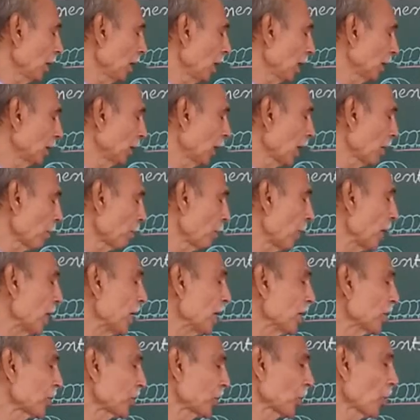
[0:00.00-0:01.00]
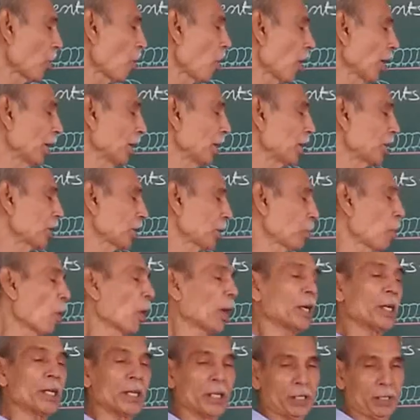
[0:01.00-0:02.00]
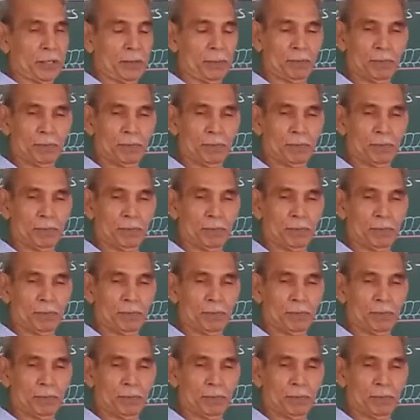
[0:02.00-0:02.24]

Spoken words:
other fins on its body.